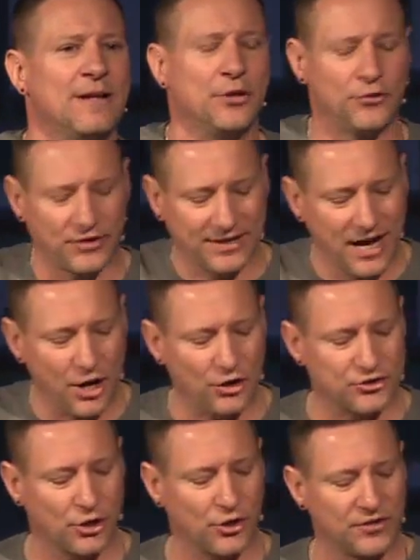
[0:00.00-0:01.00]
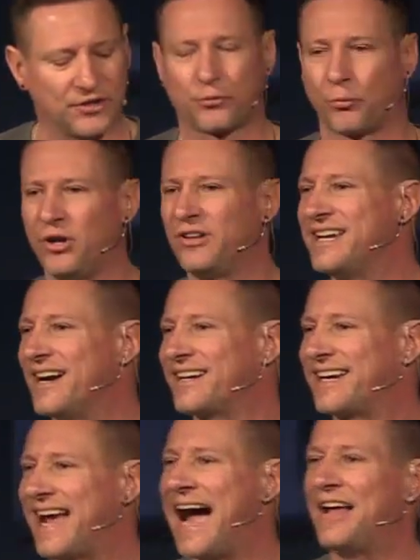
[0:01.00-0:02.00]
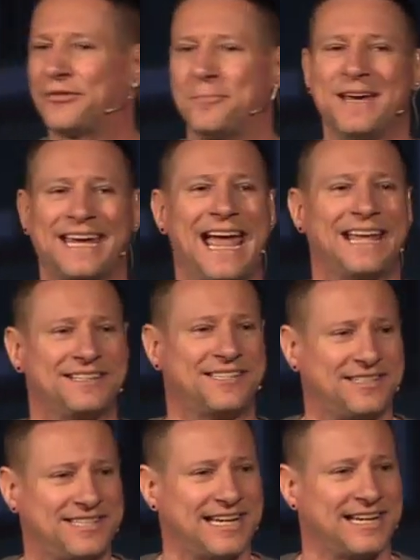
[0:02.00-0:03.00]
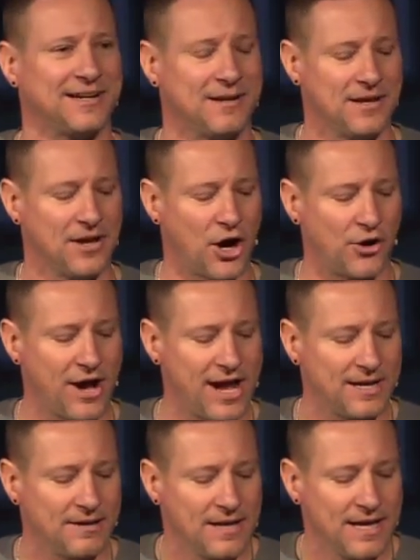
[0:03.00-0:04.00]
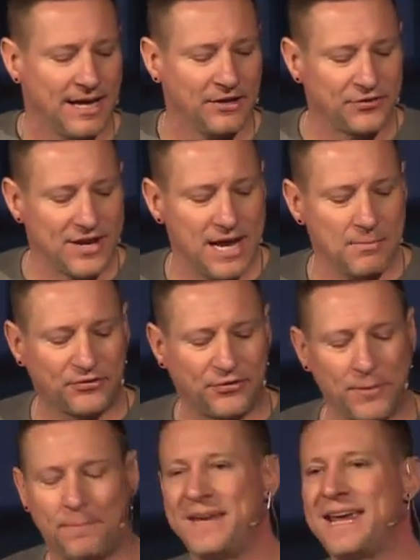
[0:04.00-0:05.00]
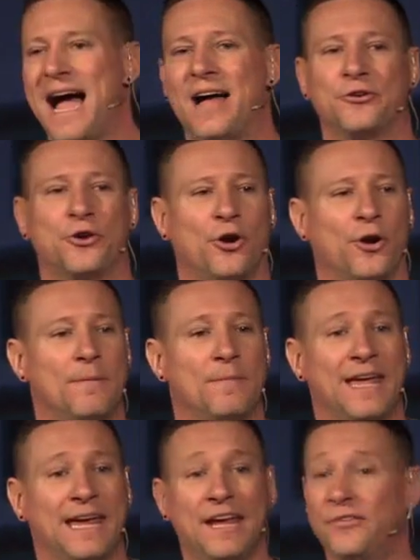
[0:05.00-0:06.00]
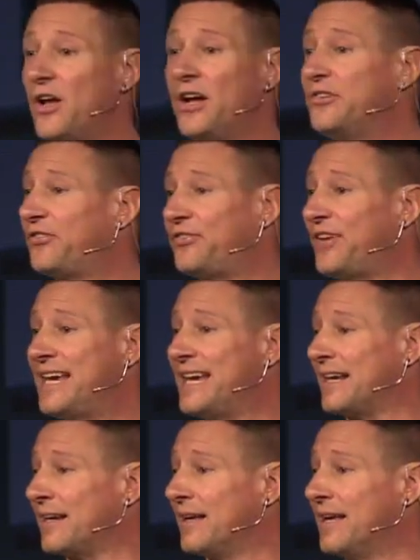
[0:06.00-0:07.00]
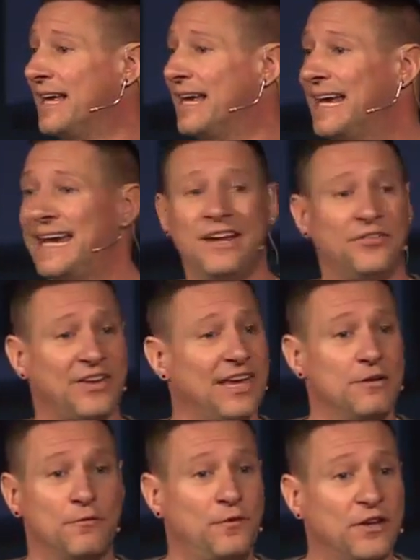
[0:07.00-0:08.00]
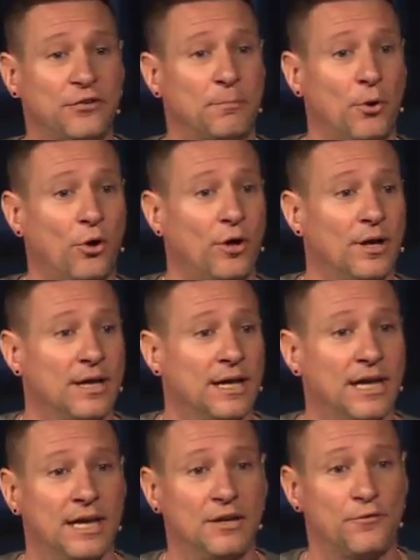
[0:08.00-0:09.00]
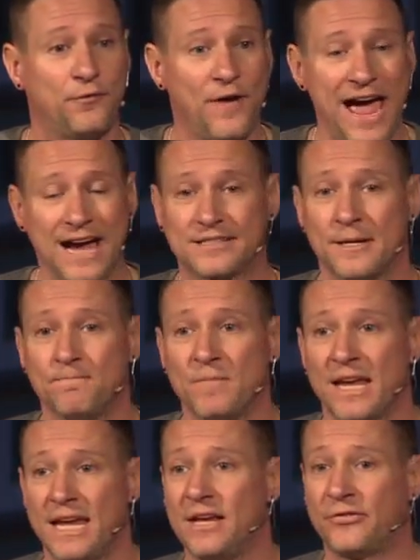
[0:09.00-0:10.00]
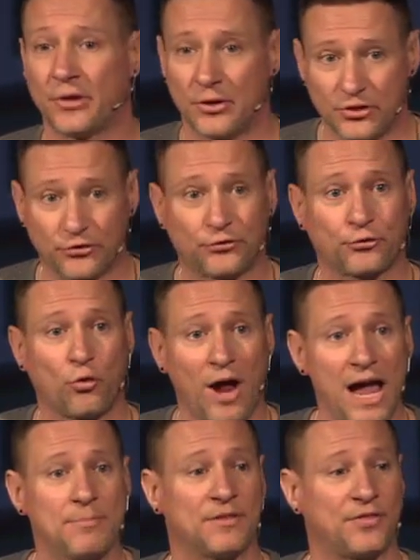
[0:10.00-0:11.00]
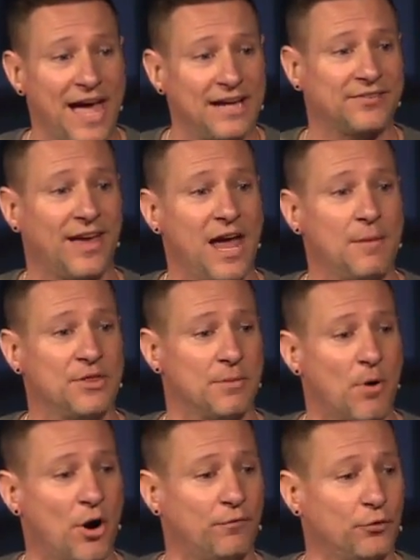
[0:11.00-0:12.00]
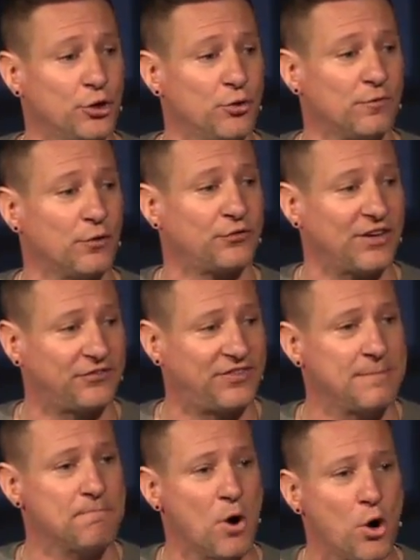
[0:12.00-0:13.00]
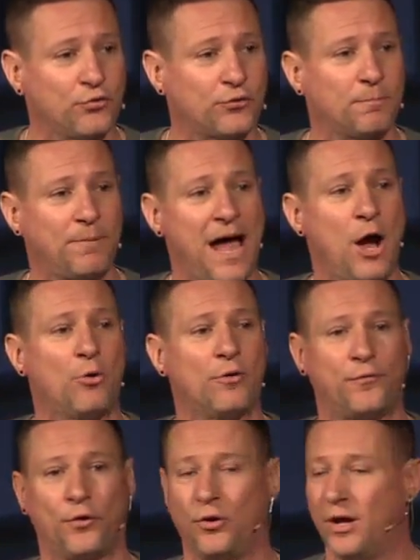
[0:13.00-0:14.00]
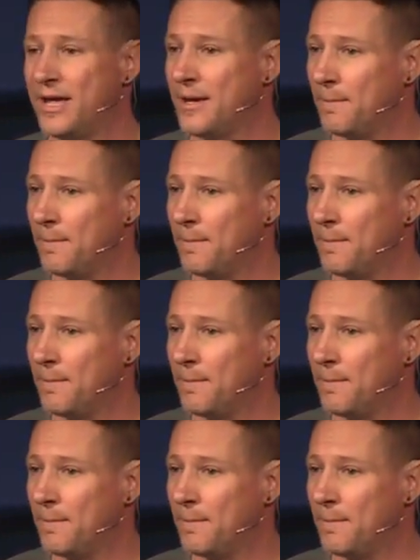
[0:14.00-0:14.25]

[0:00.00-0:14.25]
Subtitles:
There's a character that's really a cosmic entity, all right? His name is the Beyonder. He's unseen. He's invisible. In fact, he's described at that time in the Marvel Universe as the most powerful